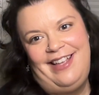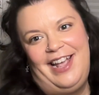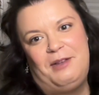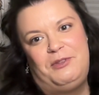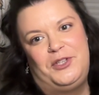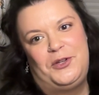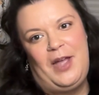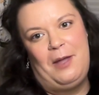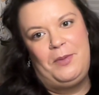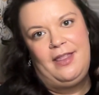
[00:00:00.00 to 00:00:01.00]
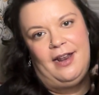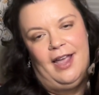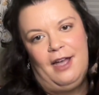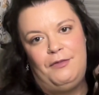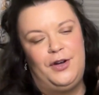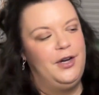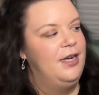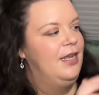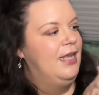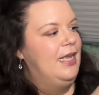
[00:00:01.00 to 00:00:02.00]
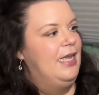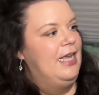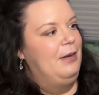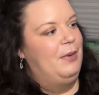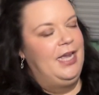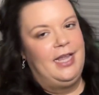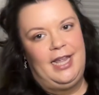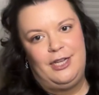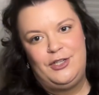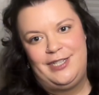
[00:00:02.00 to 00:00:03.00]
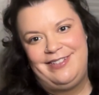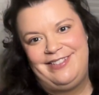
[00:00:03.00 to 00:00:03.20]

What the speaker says: and I'm just so happy that I have her in my collection.